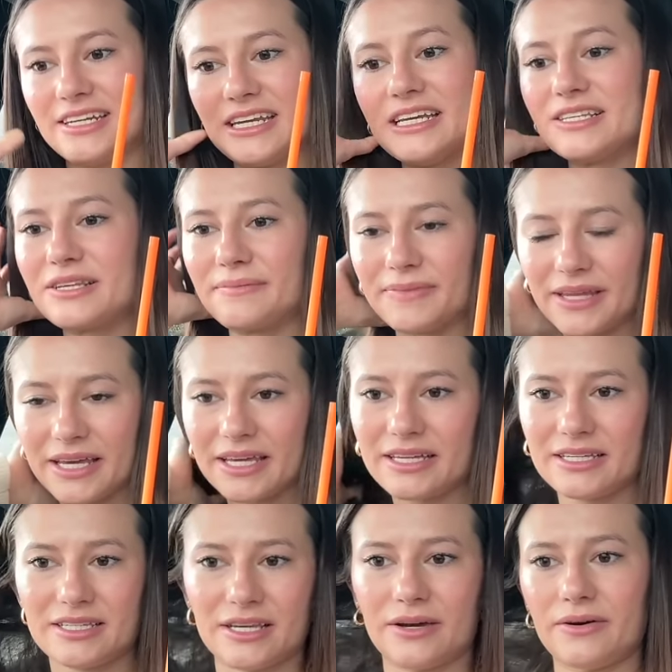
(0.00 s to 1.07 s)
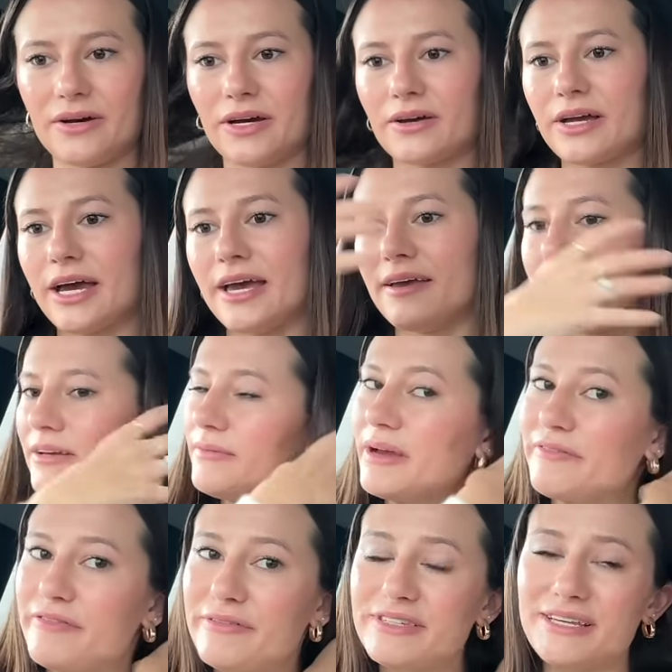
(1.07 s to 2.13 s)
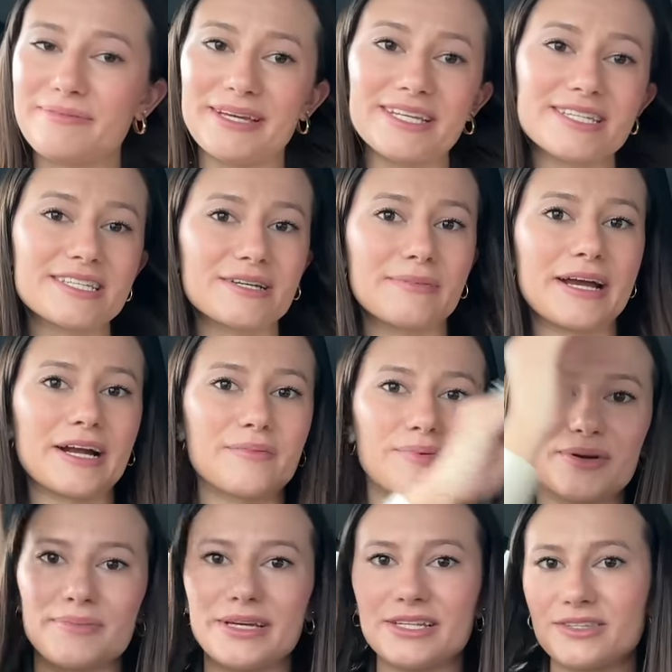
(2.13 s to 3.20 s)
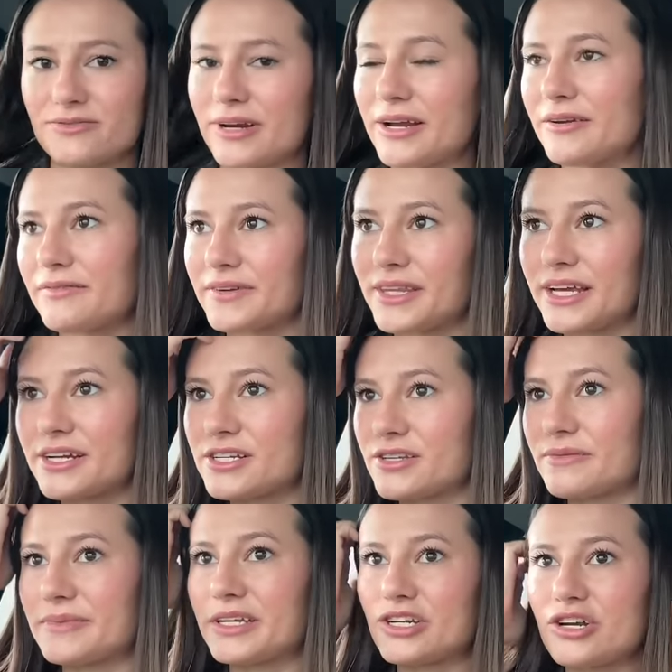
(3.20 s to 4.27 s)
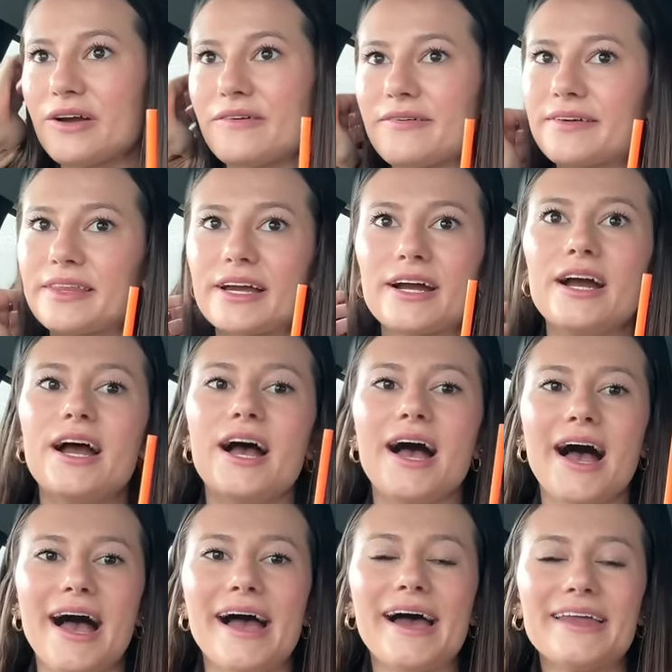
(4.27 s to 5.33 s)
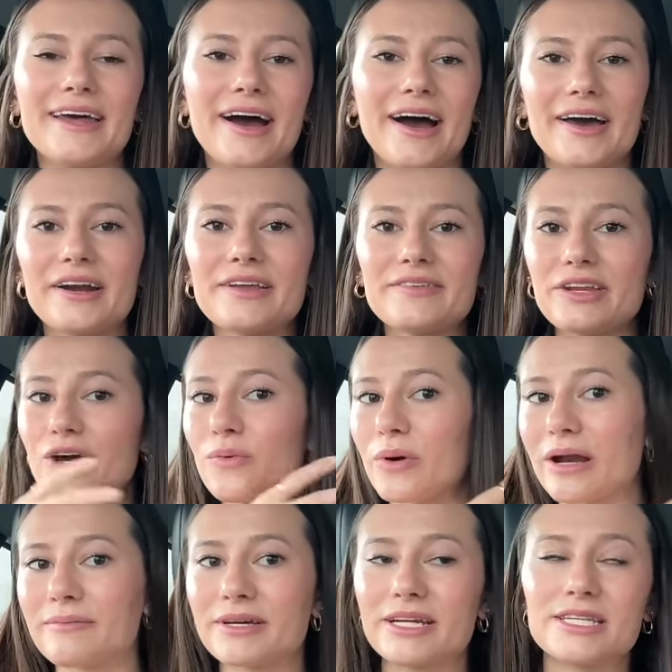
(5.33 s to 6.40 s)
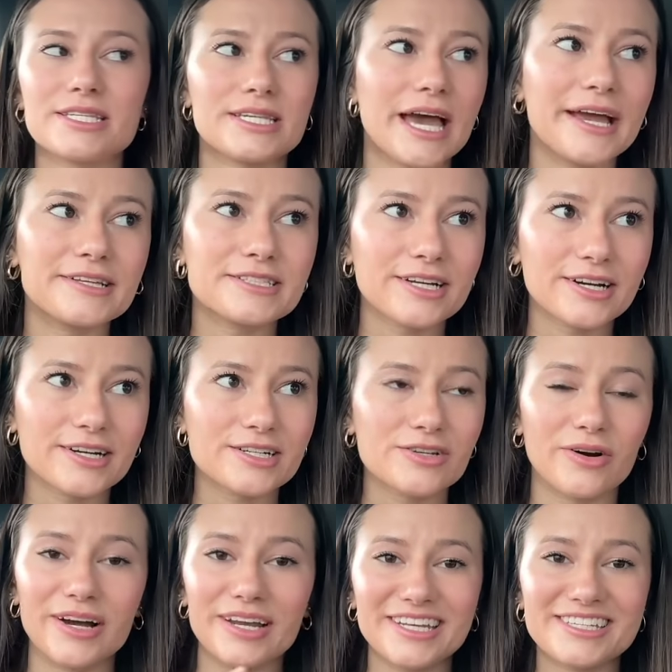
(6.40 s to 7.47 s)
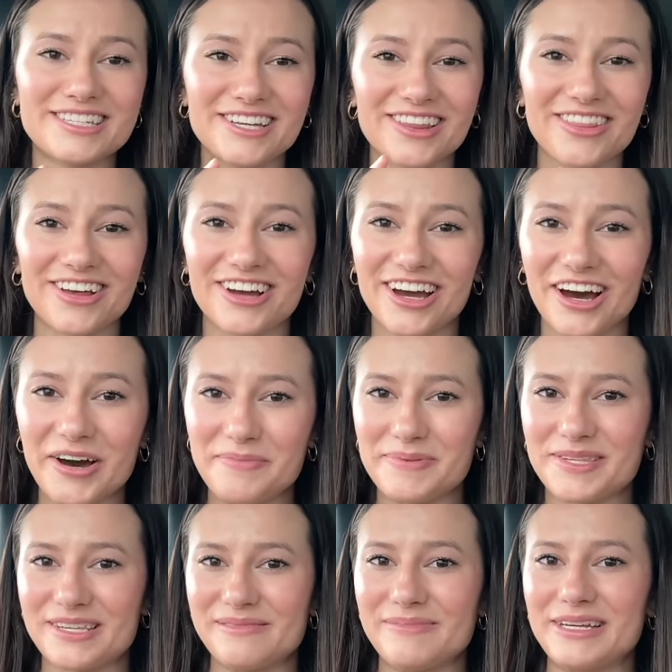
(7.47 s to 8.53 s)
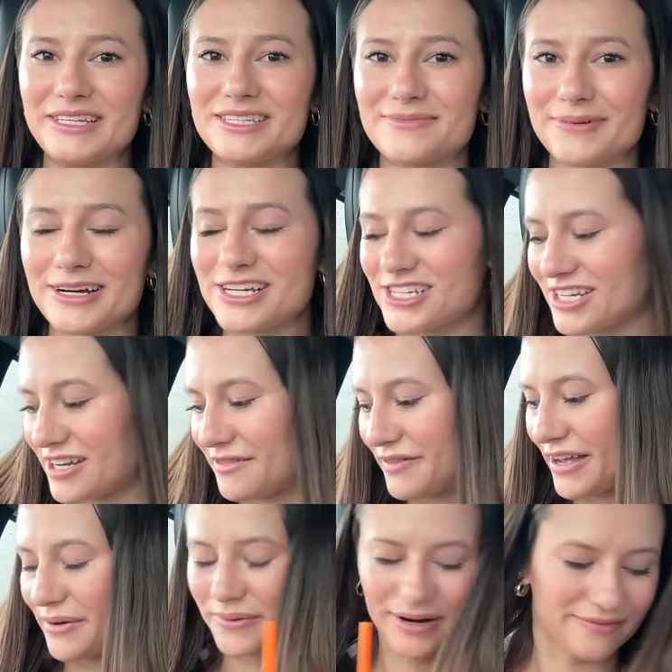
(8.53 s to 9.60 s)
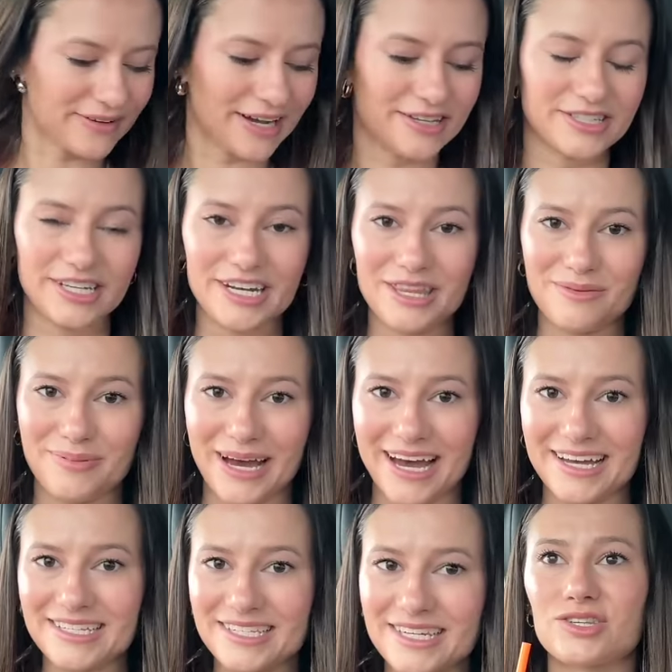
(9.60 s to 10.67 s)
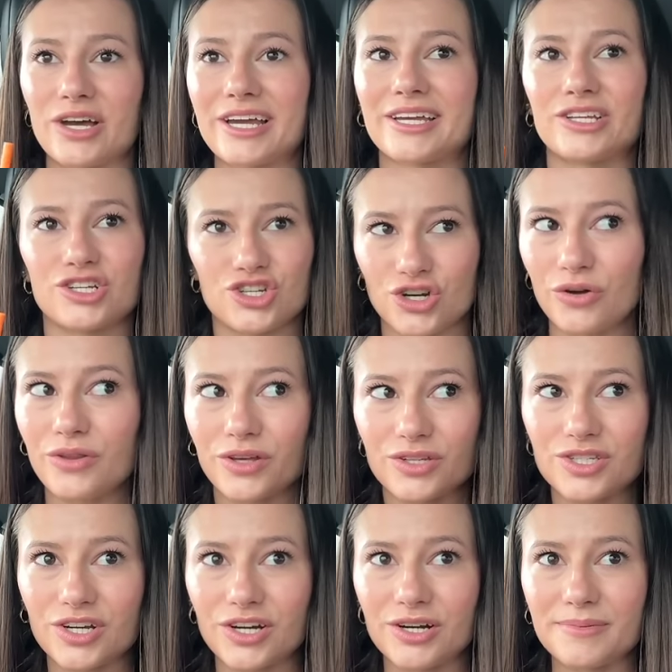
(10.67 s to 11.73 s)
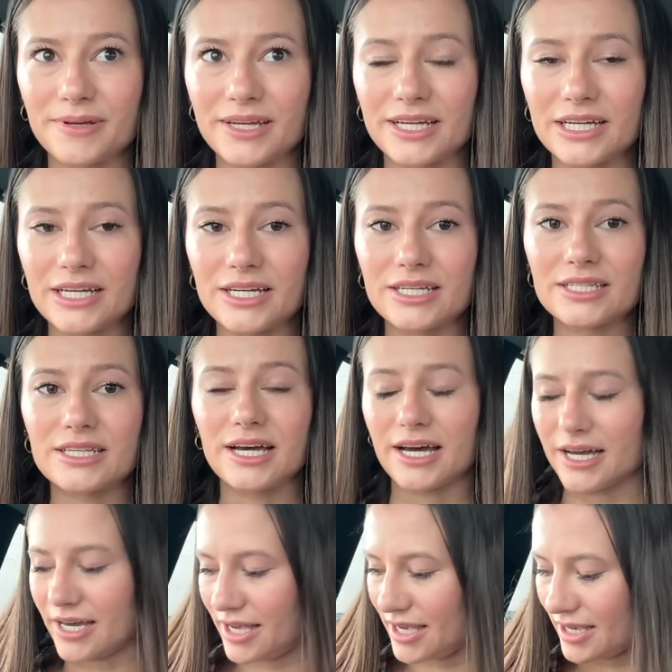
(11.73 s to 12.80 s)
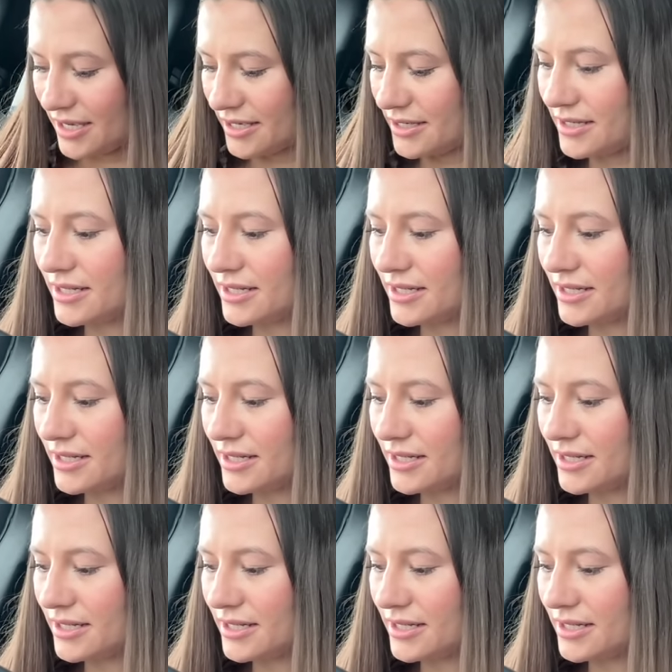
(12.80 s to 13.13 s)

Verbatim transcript: to eat something. So, okay, we have fifteen minutes until my hair appointment. It's right over there, so I'm gonna drive over there. And I don't even know what I'm gonna say to her, so I need to look up some inspiration of like what I've gotten done in the past so I can show those to her because I